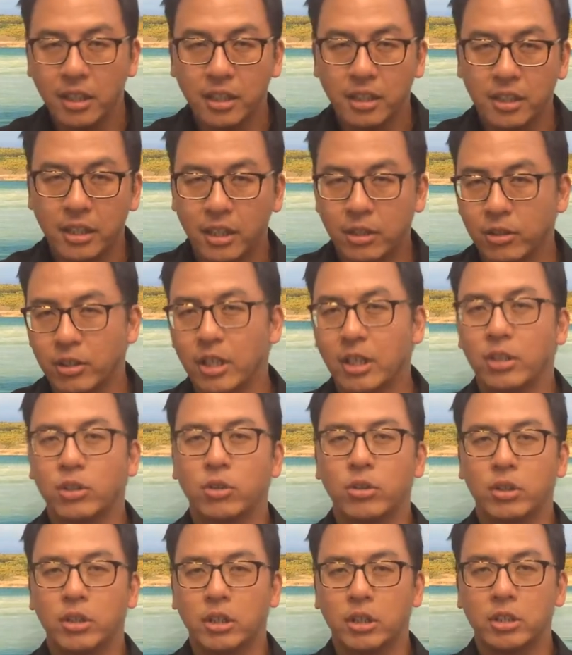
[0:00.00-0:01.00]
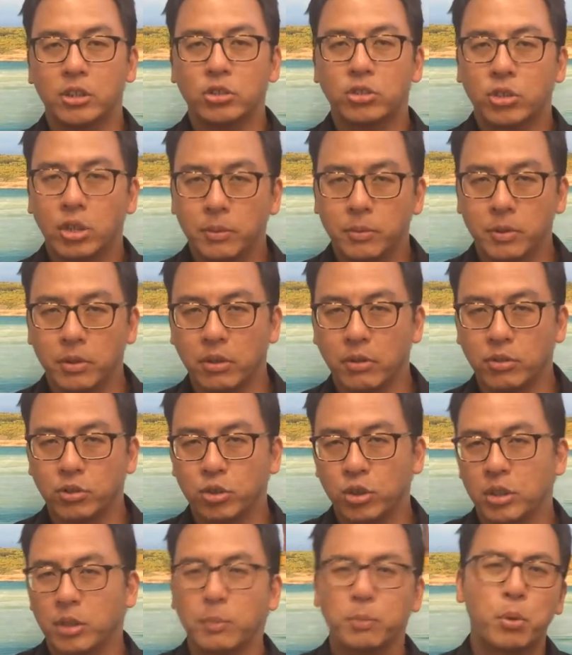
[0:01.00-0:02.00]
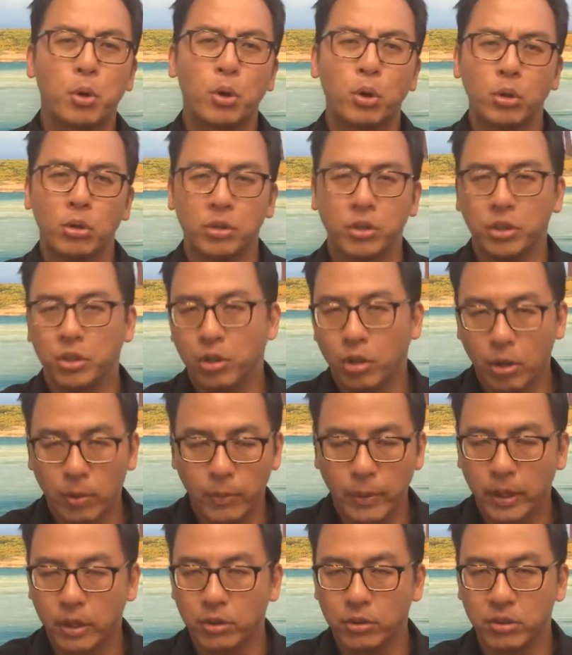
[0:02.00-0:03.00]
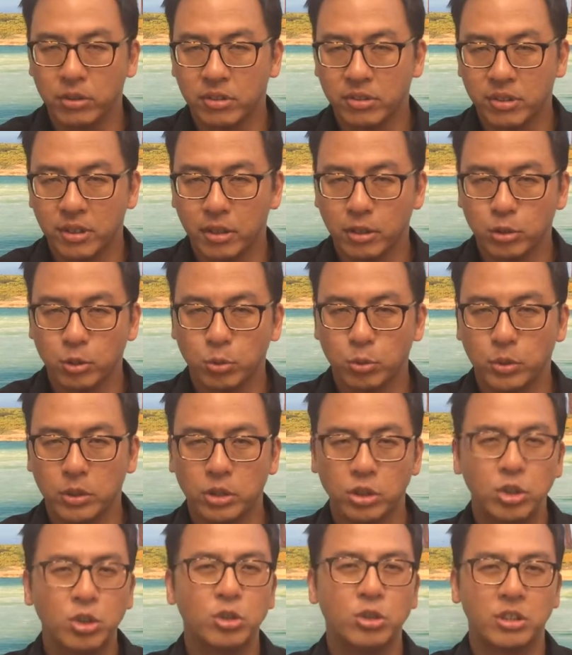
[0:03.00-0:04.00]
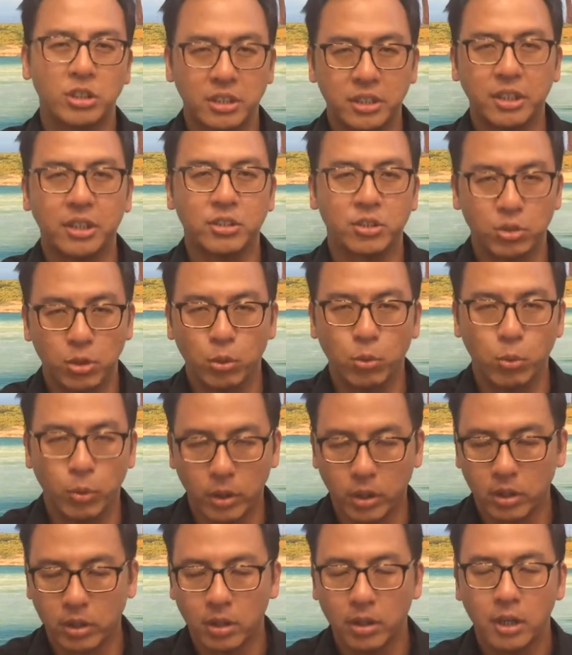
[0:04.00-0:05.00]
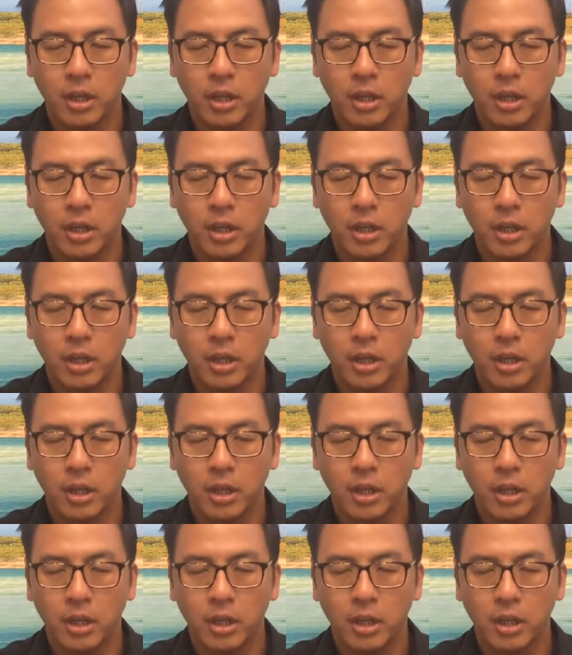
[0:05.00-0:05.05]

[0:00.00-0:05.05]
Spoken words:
Then you get into the trouble of trying to pull the dog back onto the scales, which usually does not work.